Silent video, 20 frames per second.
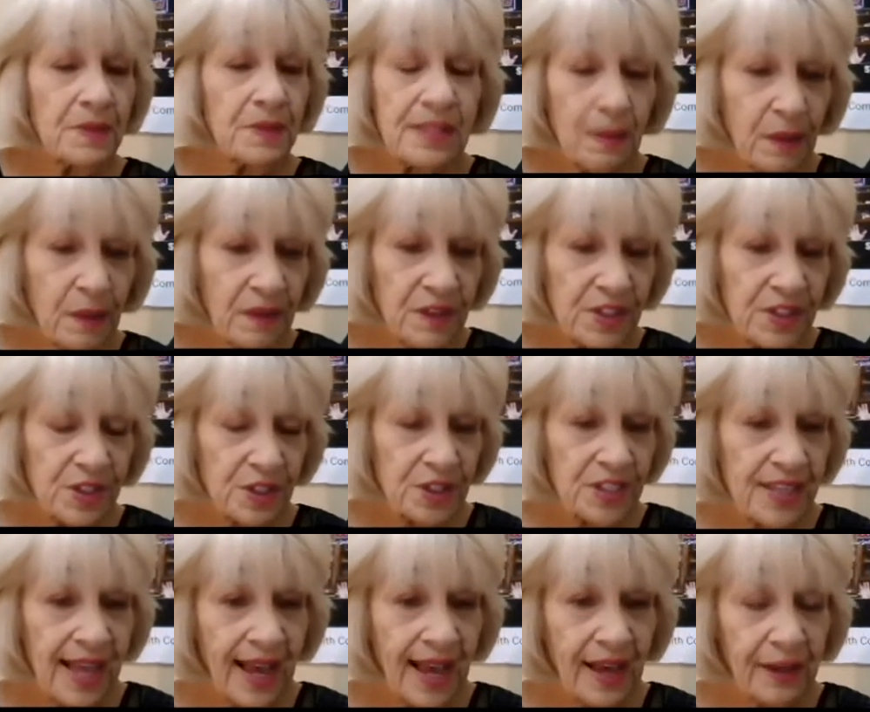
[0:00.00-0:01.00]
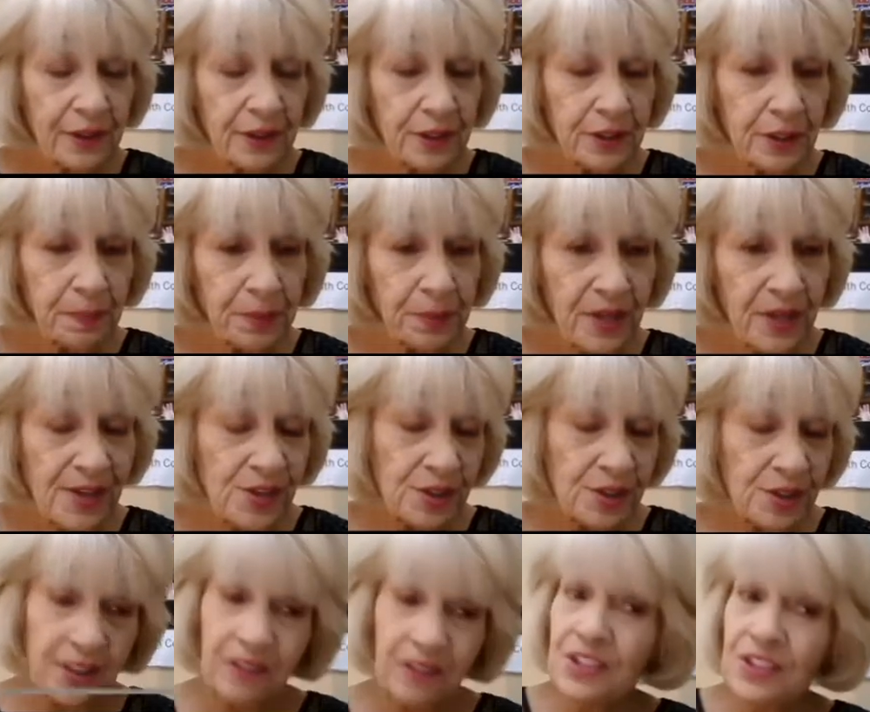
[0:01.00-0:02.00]
some of us are sad or depressed
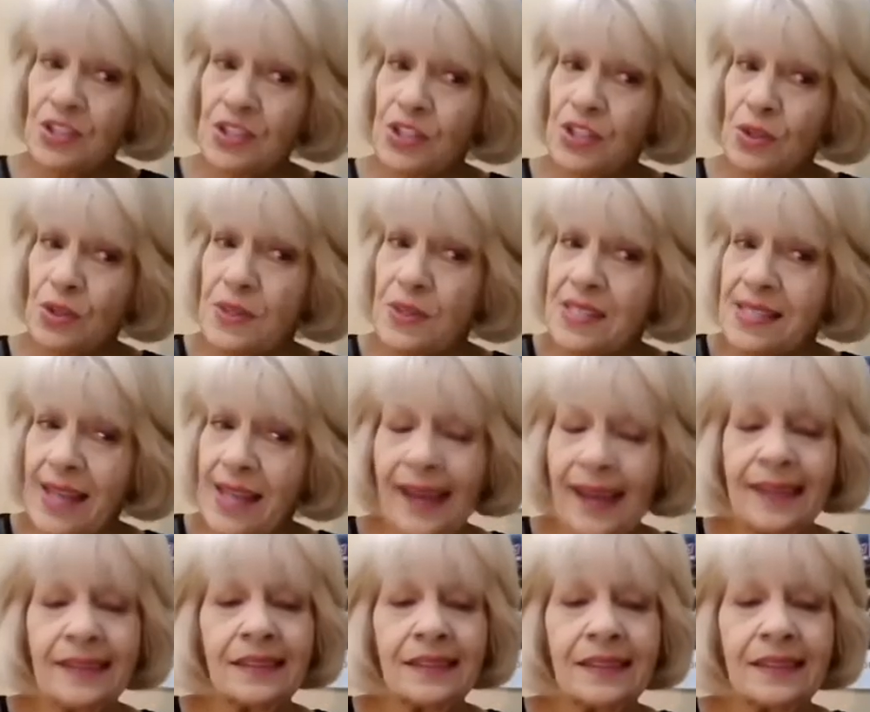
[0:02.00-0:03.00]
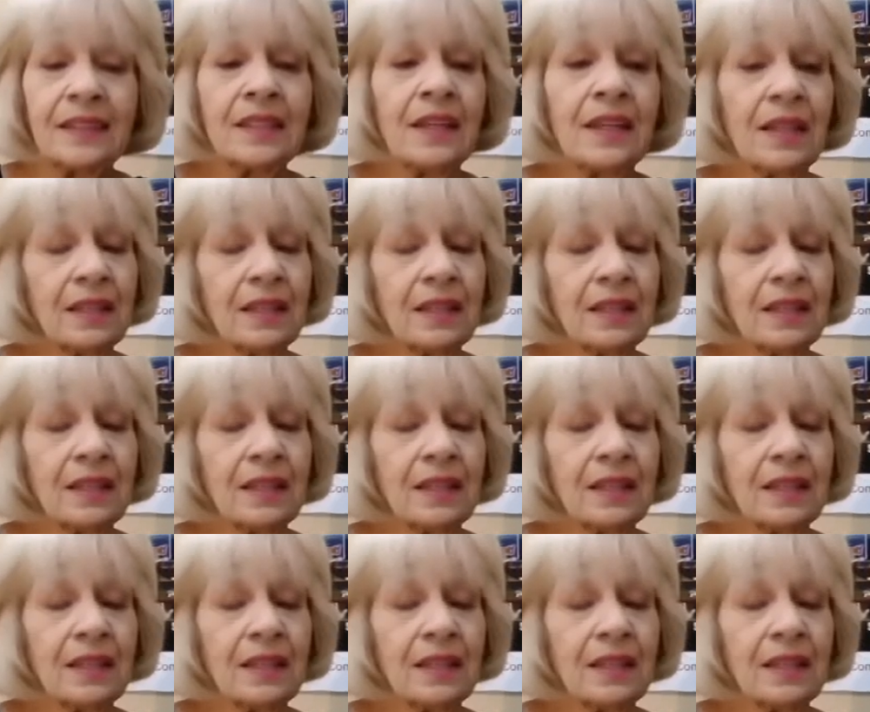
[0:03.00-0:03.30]
or even suicidal.